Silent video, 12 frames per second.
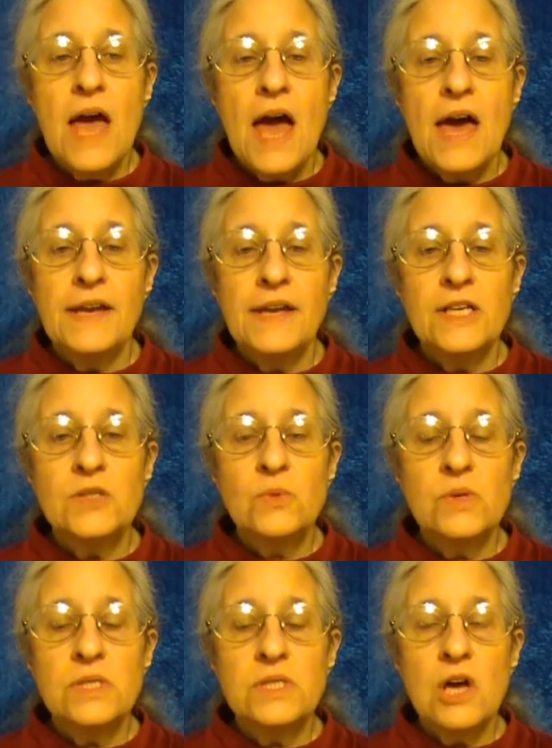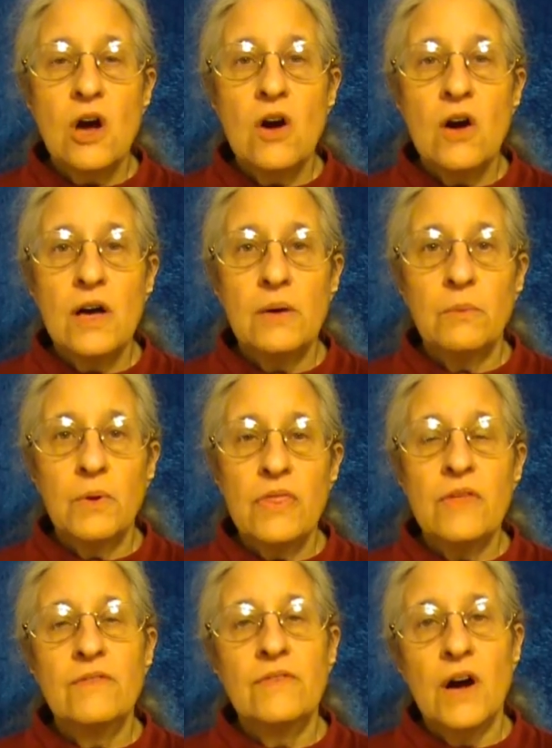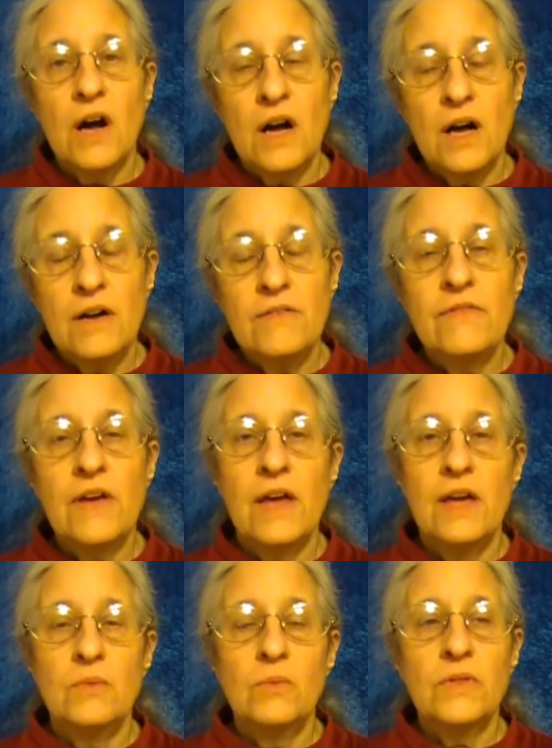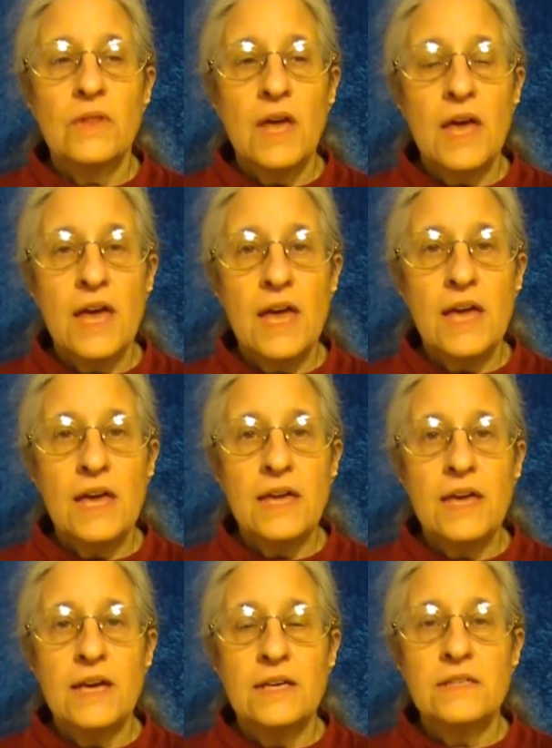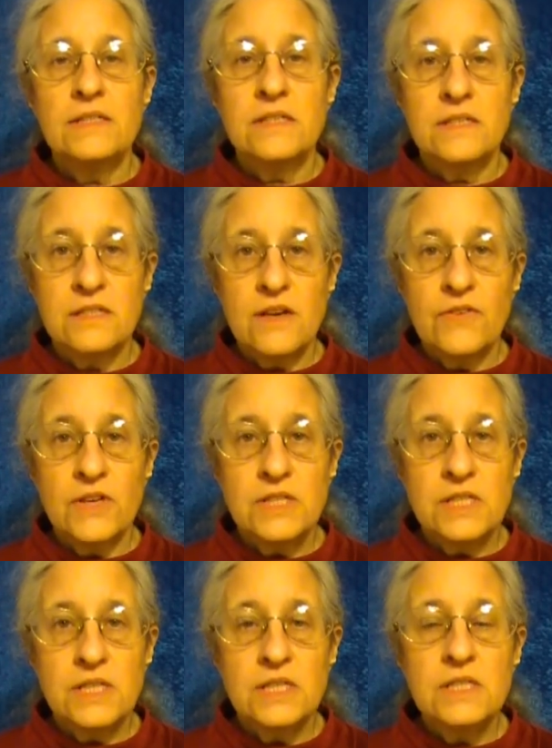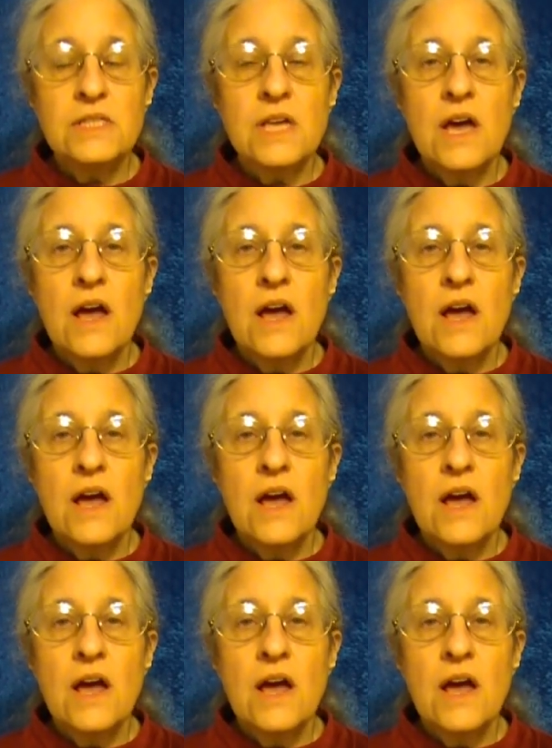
And as we saw with the vav and with the hey as suffixes,